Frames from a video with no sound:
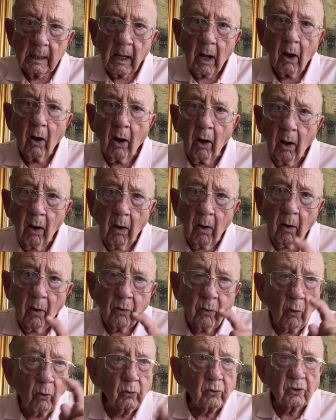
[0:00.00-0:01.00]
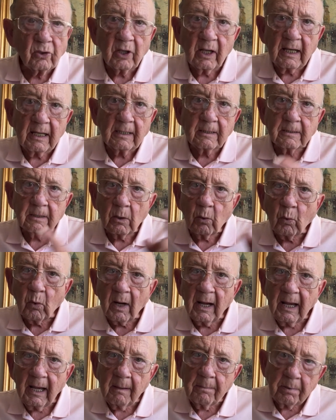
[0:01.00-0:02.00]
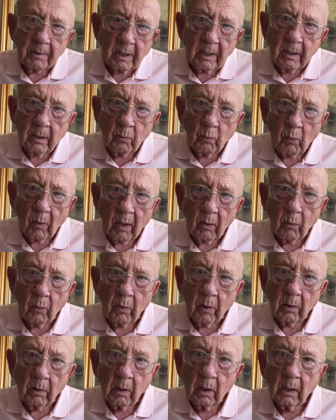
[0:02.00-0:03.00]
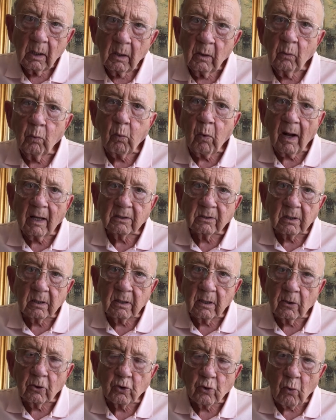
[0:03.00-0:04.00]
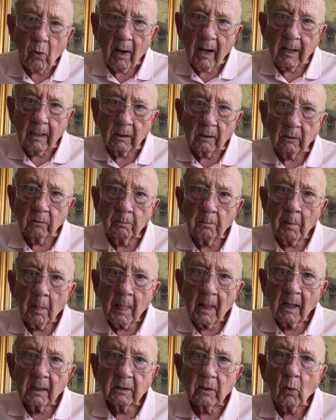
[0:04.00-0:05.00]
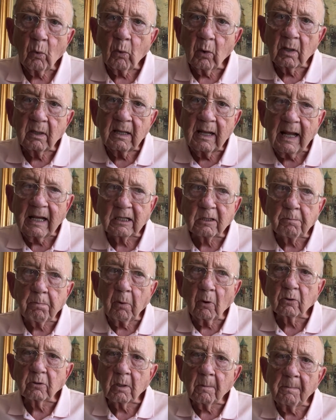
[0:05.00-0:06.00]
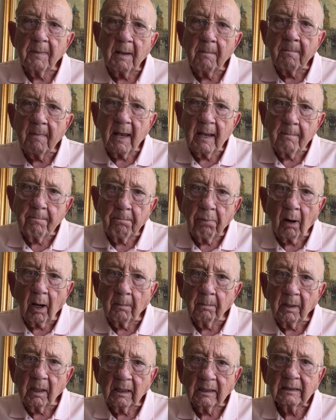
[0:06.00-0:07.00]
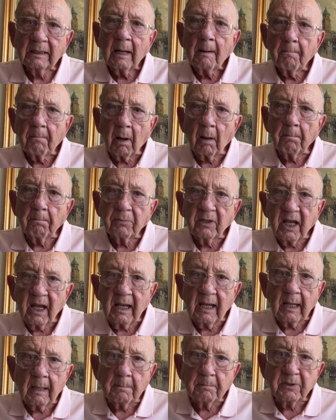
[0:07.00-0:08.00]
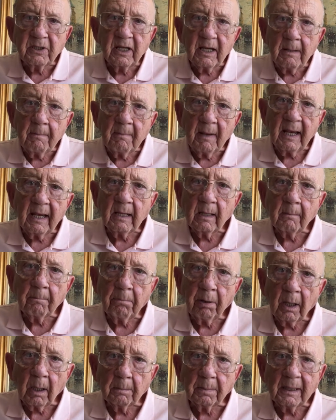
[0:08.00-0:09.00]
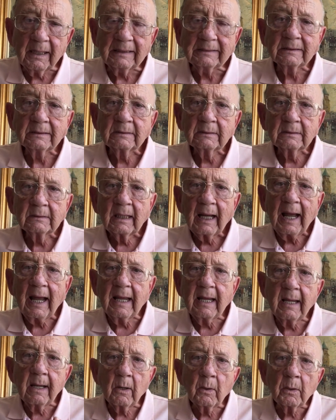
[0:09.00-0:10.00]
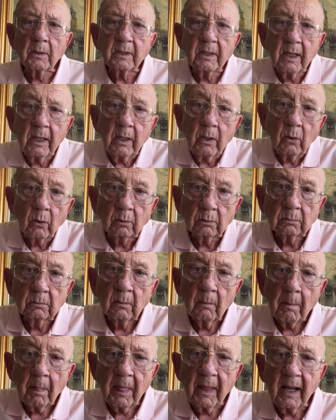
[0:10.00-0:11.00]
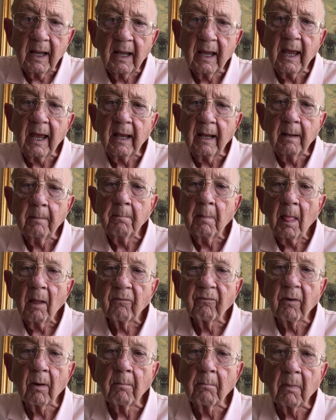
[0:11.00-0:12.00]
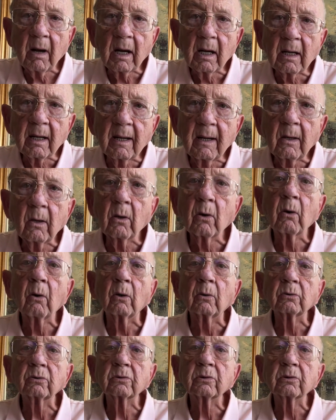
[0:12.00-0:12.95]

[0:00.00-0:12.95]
All those things that were happening while we're watching the trial that were not supposed to be made public, but TMZ made them public, I guarantee you, they came from Mark Garagos.